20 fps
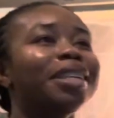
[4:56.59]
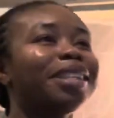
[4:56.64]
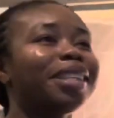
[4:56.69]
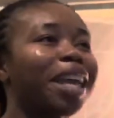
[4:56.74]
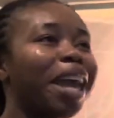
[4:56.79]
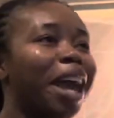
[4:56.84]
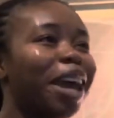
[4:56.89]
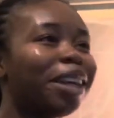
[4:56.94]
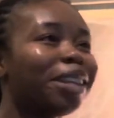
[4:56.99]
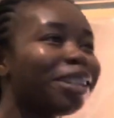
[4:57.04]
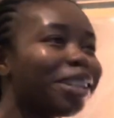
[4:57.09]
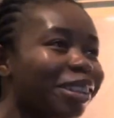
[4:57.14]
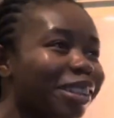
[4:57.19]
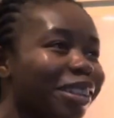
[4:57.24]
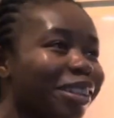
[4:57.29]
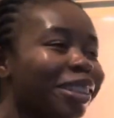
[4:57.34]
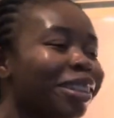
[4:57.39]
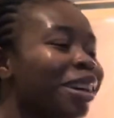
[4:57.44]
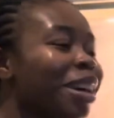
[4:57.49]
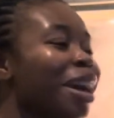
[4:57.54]

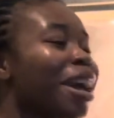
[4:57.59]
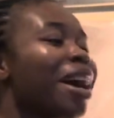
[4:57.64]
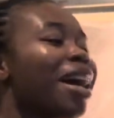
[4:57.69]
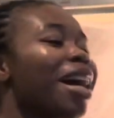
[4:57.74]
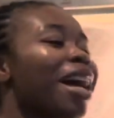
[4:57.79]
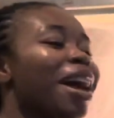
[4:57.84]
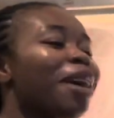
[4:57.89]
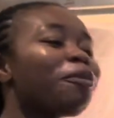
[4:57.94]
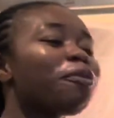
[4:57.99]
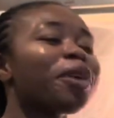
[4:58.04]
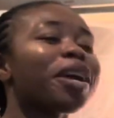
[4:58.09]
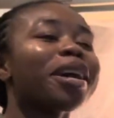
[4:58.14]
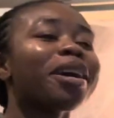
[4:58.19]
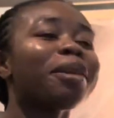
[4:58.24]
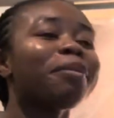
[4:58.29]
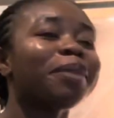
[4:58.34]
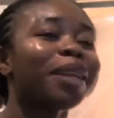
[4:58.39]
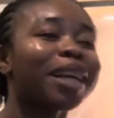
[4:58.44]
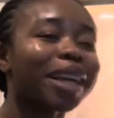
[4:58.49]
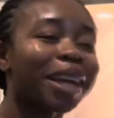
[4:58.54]
schedule and wake
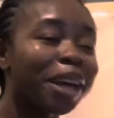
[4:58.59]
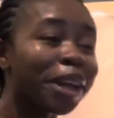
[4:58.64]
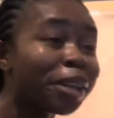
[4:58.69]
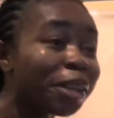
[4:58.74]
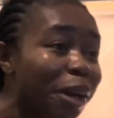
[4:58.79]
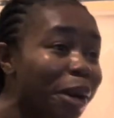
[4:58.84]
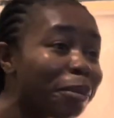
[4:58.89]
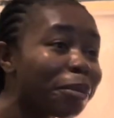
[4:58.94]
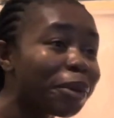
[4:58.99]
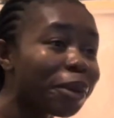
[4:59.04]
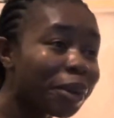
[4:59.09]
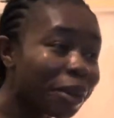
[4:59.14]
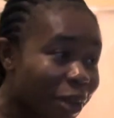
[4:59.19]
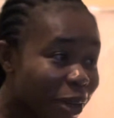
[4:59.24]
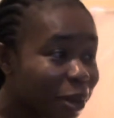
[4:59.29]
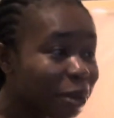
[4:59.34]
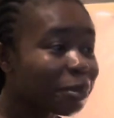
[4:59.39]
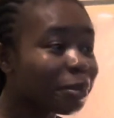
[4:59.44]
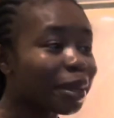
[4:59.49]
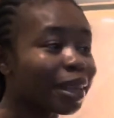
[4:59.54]
up like a normal
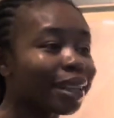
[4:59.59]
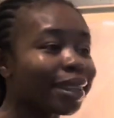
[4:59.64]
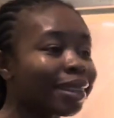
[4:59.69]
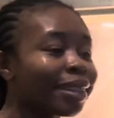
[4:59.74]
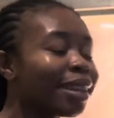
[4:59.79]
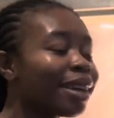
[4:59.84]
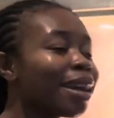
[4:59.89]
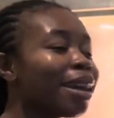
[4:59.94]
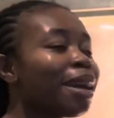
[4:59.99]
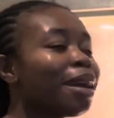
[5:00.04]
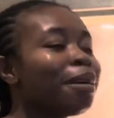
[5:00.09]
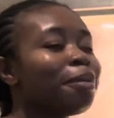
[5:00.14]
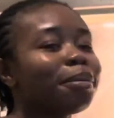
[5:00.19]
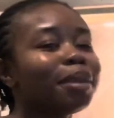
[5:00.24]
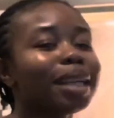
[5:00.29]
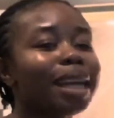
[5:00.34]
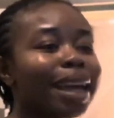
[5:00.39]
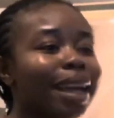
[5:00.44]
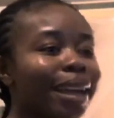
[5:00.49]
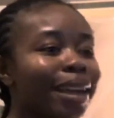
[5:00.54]
human, but
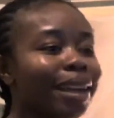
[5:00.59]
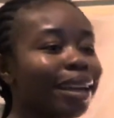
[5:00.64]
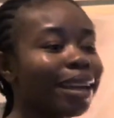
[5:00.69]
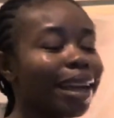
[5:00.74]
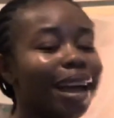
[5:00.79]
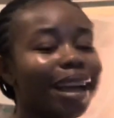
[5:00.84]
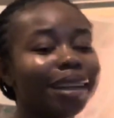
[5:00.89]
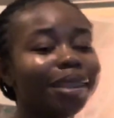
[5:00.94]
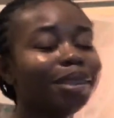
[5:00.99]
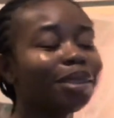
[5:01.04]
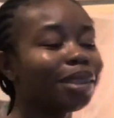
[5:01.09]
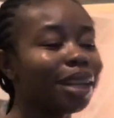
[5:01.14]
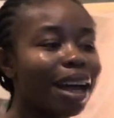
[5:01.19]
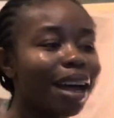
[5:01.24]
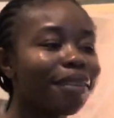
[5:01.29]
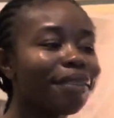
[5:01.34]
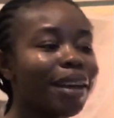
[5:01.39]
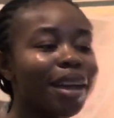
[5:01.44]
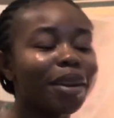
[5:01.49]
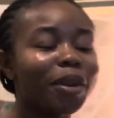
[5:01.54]
like I don't
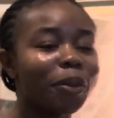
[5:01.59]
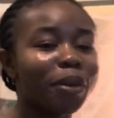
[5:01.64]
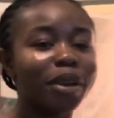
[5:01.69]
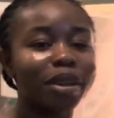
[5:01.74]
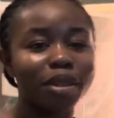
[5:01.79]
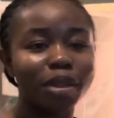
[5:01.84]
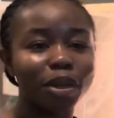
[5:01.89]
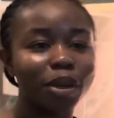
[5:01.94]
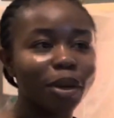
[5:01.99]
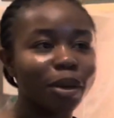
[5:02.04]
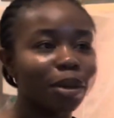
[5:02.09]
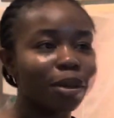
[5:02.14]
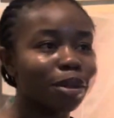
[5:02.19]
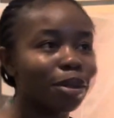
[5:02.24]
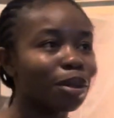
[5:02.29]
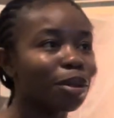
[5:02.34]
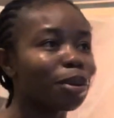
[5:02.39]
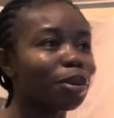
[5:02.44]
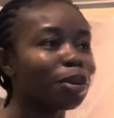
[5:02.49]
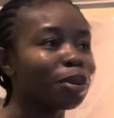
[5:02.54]
have anywhere to go.
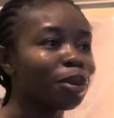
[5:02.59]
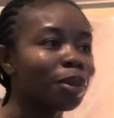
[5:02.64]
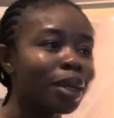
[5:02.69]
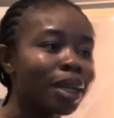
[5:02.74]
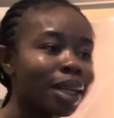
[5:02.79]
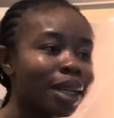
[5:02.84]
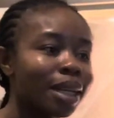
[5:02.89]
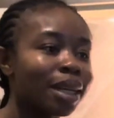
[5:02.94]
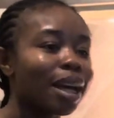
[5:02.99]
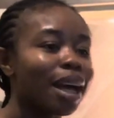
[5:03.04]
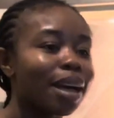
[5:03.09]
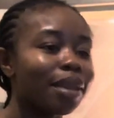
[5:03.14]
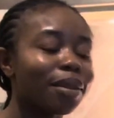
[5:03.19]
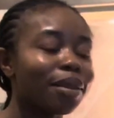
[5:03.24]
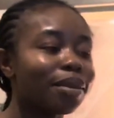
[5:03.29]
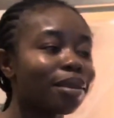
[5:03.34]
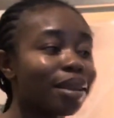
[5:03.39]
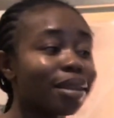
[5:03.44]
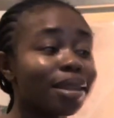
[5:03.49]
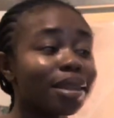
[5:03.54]
So I
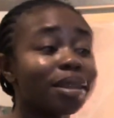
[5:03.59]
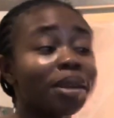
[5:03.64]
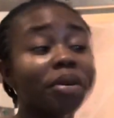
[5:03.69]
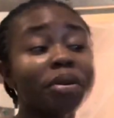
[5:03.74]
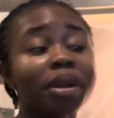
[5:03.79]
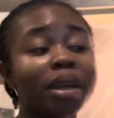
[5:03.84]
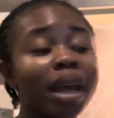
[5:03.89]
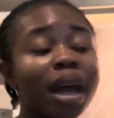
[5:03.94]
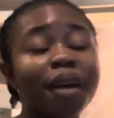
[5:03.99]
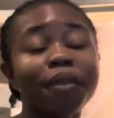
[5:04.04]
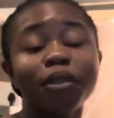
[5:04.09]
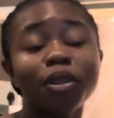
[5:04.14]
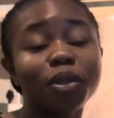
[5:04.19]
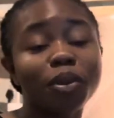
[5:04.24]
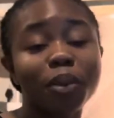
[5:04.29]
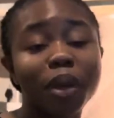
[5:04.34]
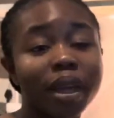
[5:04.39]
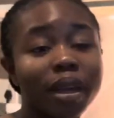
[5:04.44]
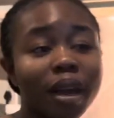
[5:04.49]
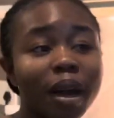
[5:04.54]
don't necessarily have to wake